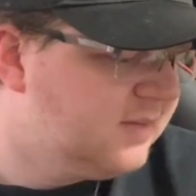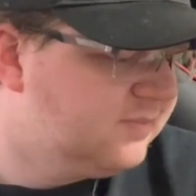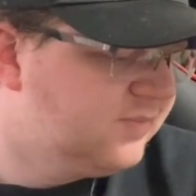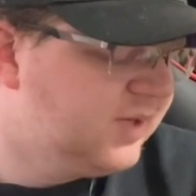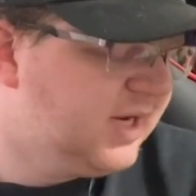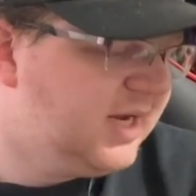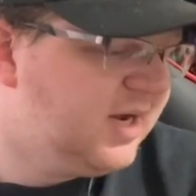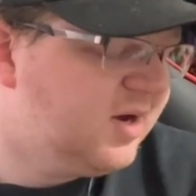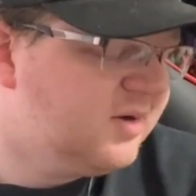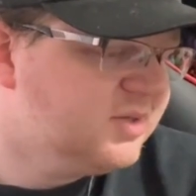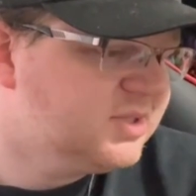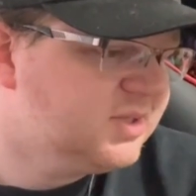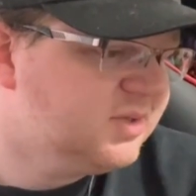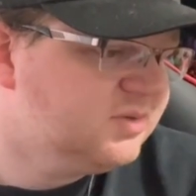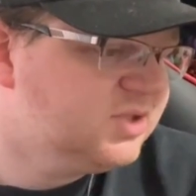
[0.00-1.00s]
But I
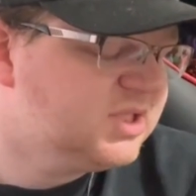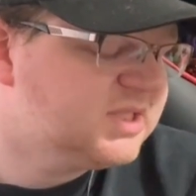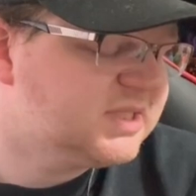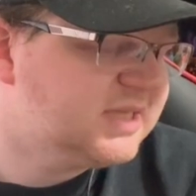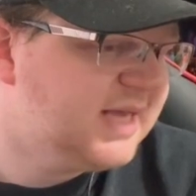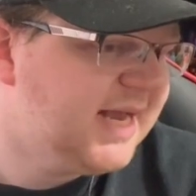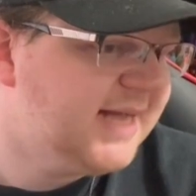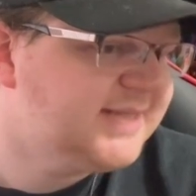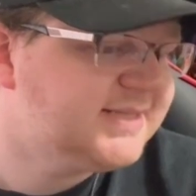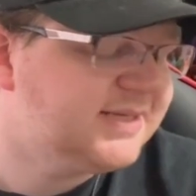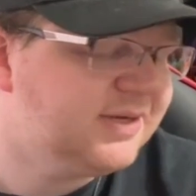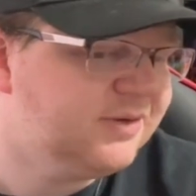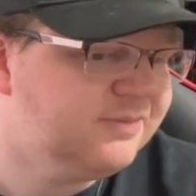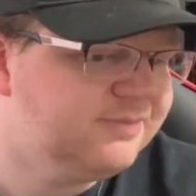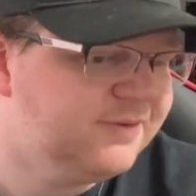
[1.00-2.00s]
also just can't
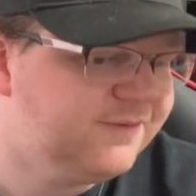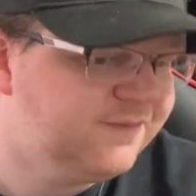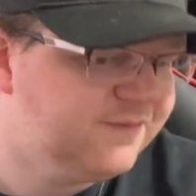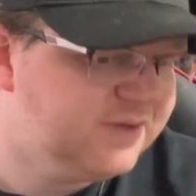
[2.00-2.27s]
help but